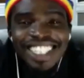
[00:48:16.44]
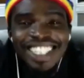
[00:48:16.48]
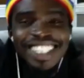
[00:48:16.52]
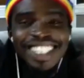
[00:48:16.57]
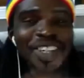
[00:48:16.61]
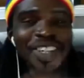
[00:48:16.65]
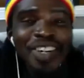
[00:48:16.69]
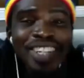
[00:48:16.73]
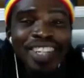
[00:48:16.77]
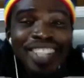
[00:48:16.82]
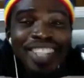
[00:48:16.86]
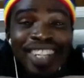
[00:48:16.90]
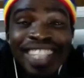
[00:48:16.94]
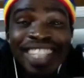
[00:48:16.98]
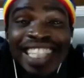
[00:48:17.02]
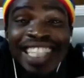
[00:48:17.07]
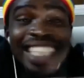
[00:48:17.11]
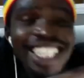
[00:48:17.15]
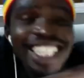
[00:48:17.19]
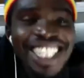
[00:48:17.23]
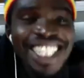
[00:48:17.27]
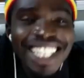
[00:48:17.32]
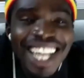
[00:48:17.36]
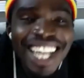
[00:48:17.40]
No, not in
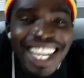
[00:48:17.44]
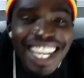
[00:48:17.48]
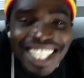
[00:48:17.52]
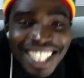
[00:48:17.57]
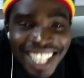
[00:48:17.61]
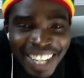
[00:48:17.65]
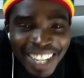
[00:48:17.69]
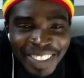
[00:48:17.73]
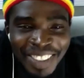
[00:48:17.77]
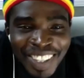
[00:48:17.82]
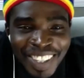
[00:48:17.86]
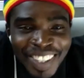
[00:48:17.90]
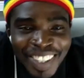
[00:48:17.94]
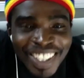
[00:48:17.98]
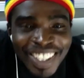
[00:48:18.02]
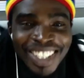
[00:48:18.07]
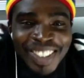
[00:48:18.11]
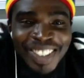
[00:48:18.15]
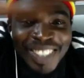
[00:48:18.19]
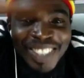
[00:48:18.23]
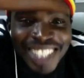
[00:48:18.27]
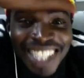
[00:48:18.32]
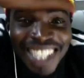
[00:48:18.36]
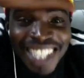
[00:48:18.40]
this class. I'm not going
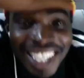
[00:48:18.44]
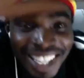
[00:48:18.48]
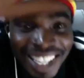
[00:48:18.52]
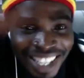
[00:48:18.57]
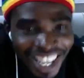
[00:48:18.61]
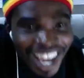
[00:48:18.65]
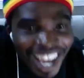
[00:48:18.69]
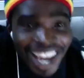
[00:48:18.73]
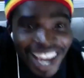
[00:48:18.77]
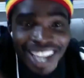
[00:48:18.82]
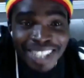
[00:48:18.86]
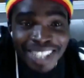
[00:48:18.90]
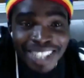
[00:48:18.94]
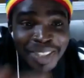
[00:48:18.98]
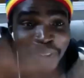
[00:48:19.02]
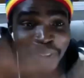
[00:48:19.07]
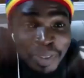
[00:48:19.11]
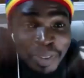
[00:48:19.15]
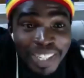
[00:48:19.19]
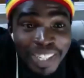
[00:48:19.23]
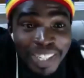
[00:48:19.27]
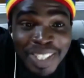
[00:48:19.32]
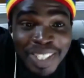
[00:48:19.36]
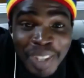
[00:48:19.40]
to.
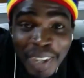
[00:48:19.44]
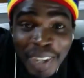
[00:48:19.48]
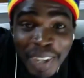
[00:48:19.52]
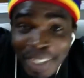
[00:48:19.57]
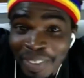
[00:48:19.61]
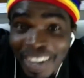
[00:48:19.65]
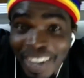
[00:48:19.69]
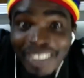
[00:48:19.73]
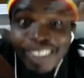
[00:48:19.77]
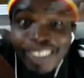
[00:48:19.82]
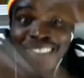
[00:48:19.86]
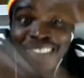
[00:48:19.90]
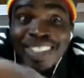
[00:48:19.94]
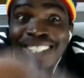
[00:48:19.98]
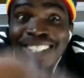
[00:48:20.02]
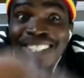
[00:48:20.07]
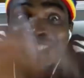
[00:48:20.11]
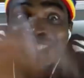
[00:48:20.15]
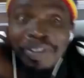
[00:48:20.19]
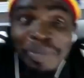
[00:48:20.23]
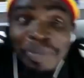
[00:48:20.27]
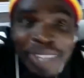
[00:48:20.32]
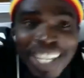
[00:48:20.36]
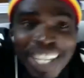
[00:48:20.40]
Somebody is talking about. I'm not
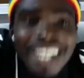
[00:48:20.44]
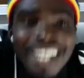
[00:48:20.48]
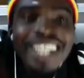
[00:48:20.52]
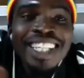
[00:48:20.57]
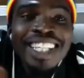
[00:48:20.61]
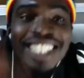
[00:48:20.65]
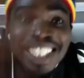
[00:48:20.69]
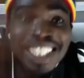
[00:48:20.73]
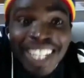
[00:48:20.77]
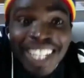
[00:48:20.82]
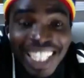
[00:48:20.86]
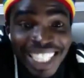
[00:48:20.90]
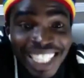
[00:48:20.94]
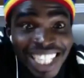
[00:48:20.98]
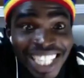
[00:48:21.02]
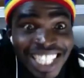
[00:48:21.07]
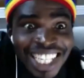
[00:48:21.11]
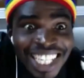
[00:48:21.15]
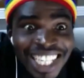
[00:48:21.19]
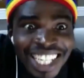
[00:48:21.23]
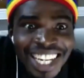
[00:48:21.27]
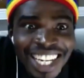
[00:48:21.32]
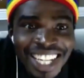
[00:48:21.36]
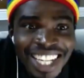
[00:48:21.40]
going to. In our
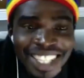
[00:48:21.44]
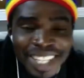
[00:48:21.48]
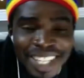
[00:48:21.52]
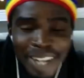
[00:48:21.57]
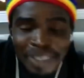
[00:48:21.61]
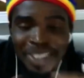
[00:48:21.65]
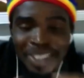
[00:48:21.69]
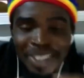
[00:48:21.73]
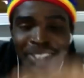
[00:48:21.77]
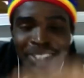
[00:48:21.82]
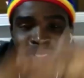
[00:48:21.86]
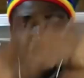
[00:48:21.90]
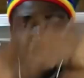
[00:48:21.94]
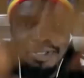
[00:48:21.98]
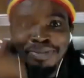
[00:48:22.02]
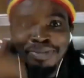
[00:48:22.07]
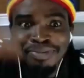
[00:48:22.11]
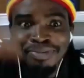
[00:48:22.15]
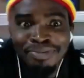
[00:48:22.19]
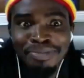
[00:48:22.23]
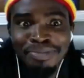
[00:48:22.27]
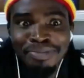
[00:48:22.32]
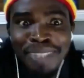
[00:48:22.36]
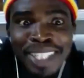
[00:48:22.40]
next class, I'm going to
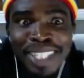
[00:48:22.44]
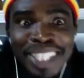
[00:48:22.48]
bring